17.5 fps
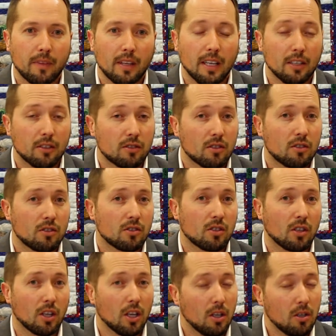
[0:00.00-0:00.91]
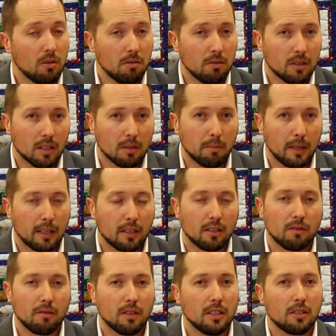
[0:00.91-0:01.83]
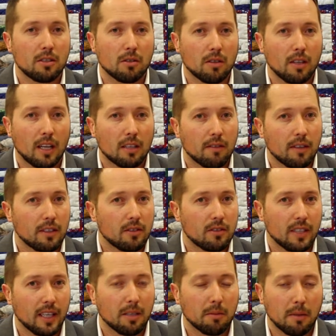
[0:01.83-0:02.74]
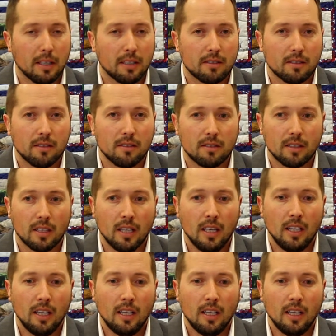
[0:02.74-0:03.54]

It's slow comparatively to a lot of other databases.